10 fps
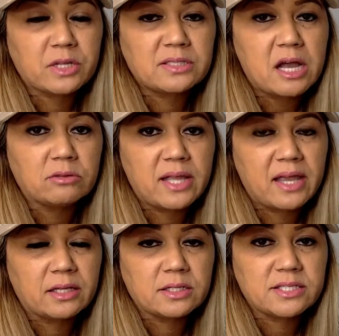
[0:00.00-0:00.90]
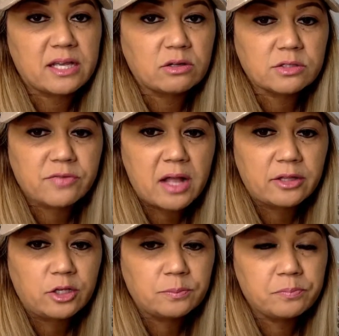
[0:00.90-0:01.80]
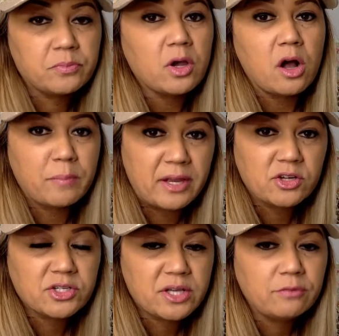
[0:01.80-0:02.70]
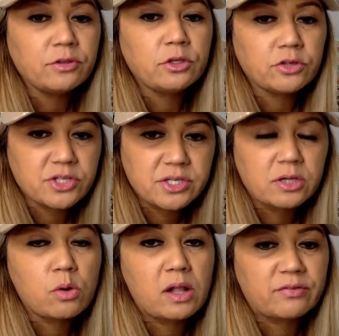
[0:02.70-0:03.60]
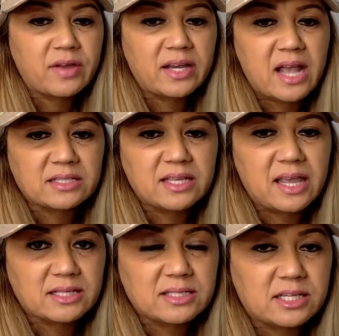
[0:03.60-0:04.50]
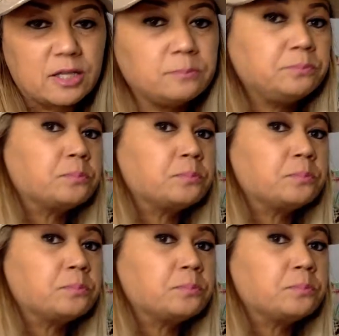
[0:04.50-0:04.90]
downline sales volume all by yourself, you're still qualified as a SC.